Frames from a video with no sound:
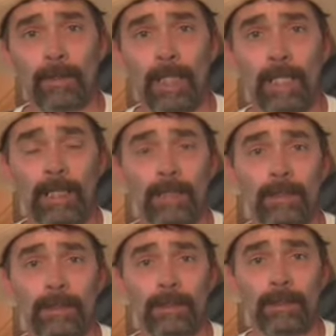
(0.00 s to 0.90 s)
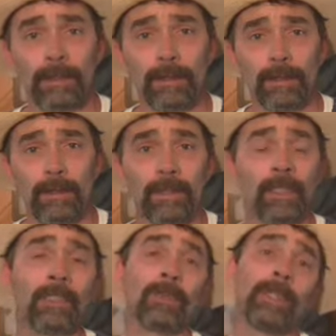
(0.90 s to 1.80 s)
Right?
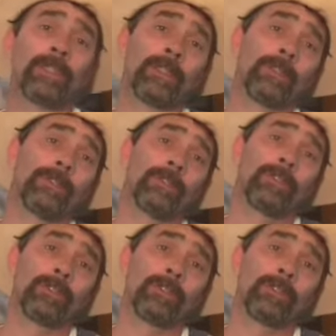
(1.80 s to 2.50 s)
Let us return to the